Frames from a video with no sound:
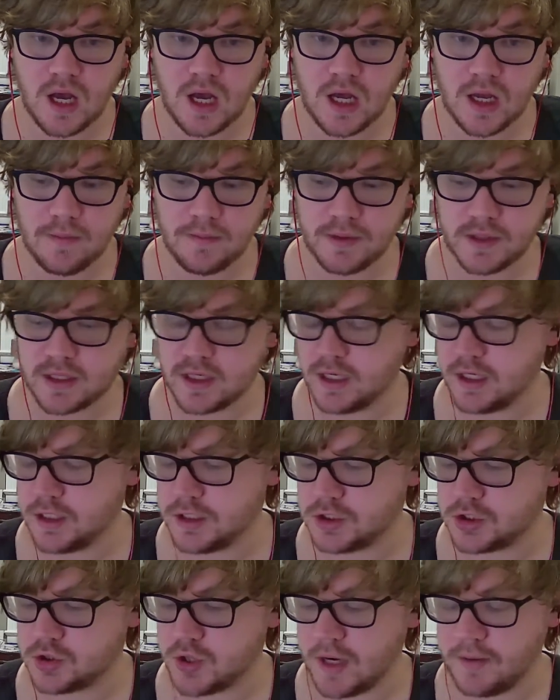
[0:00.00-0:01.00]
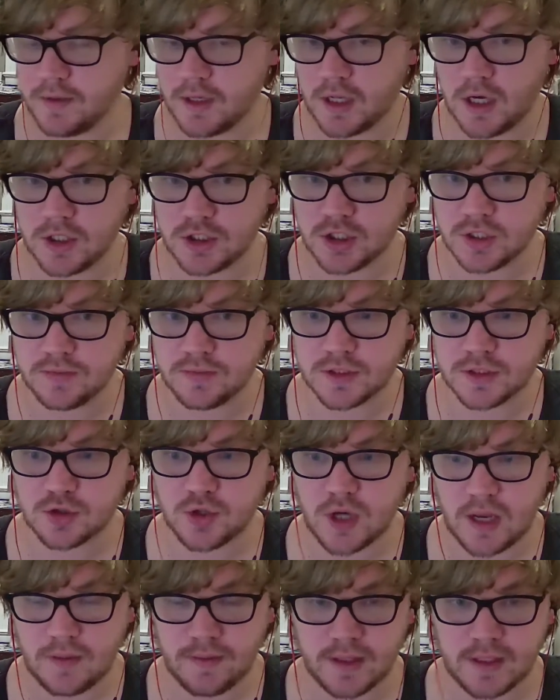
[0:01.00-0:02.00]
Because Triamid Hunter plus
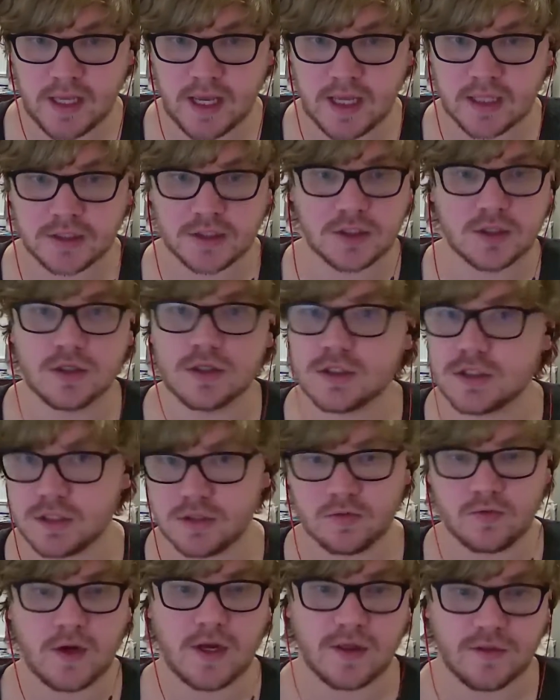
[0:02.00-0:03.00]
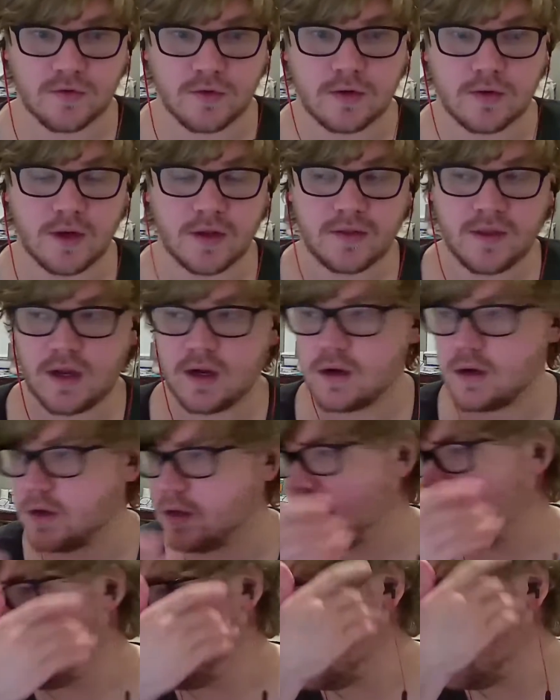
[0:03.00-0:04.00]
Triamid Dancer is a rank 3 right there.
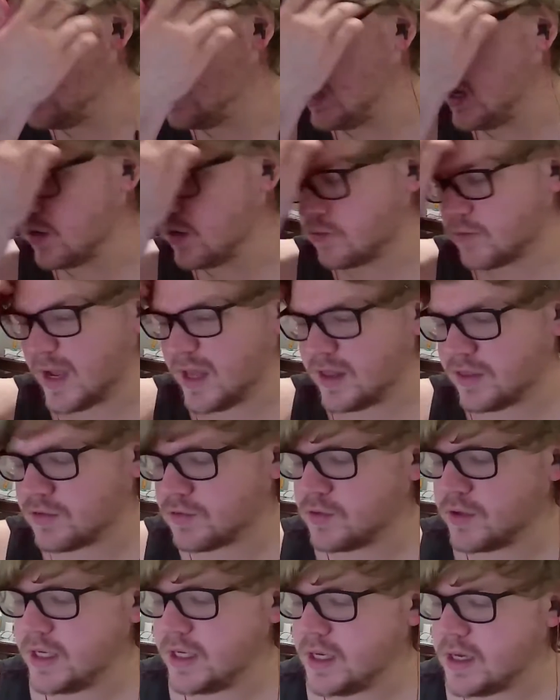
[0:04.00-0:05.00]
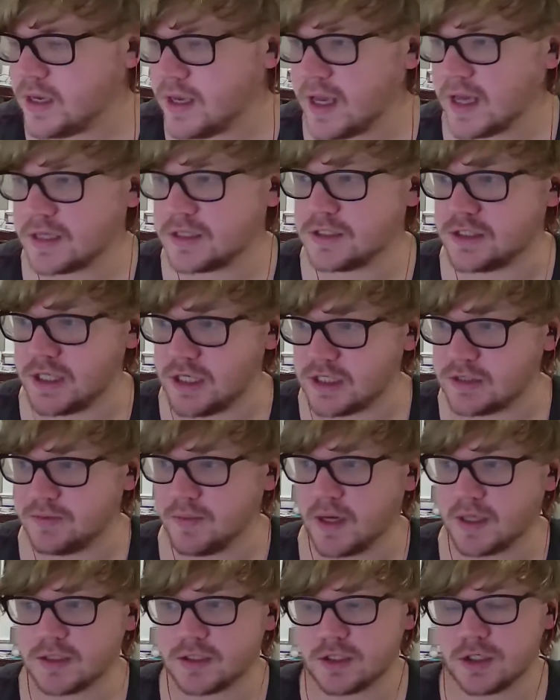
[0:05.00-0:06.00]
Rank 3 Xyz
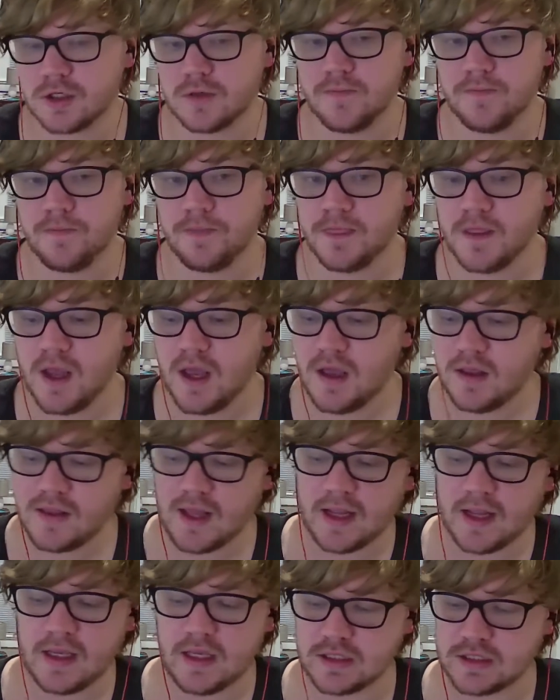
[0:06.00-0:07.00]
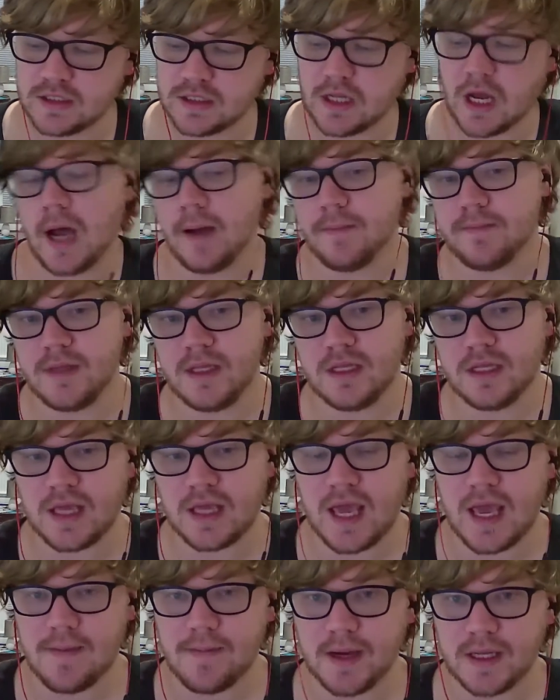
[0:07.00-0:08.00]
monster that is an Omni
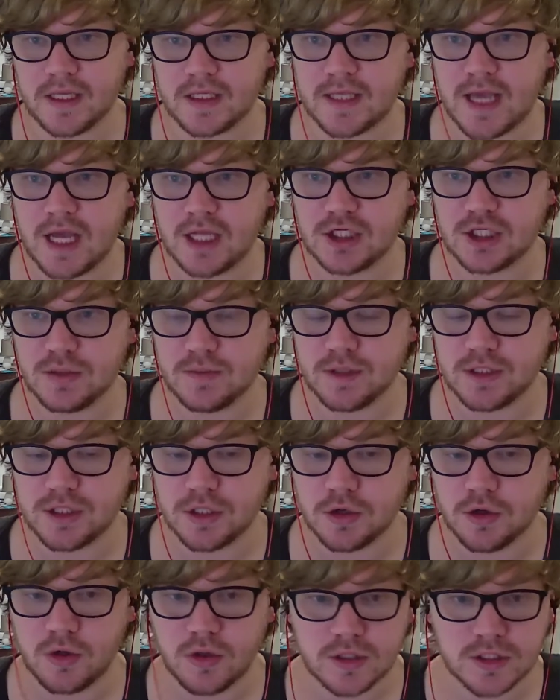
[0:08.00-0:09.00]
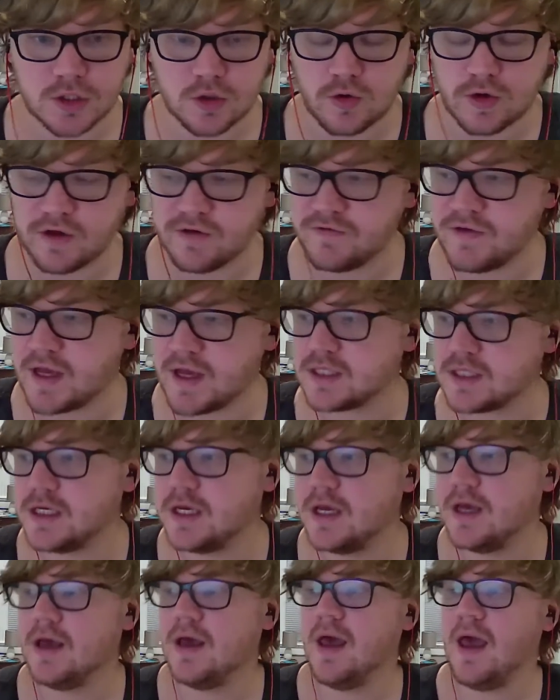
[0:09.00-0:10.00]
Negate by detaching material as a quick effect,
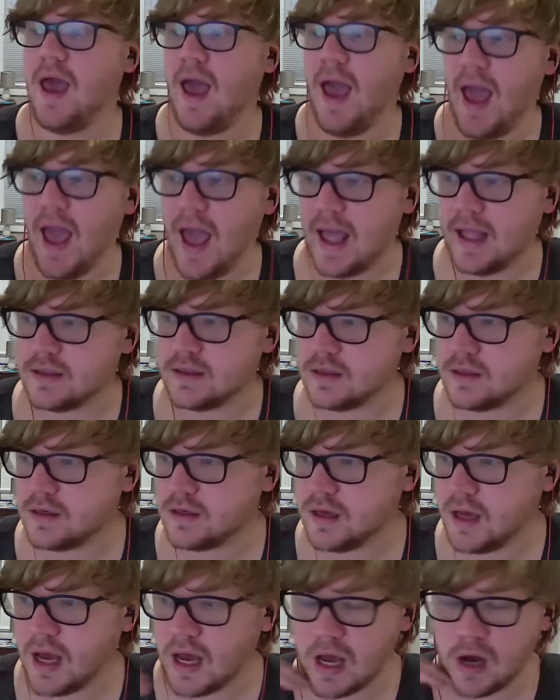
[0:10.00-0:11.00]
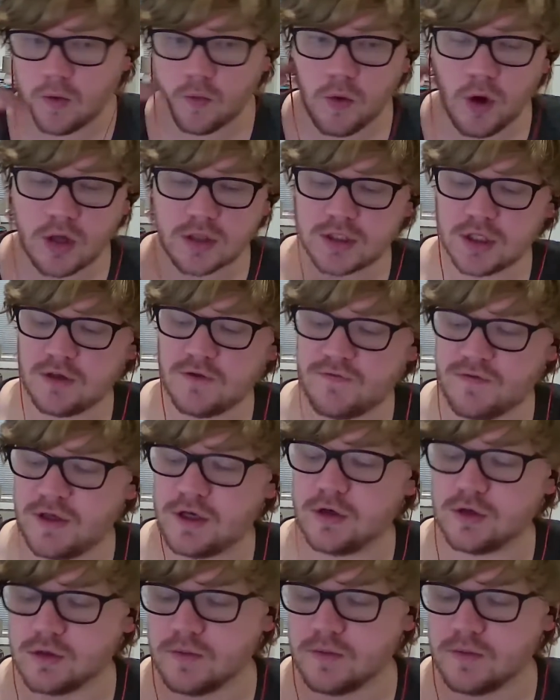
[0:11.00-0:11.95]
and while it's on the field,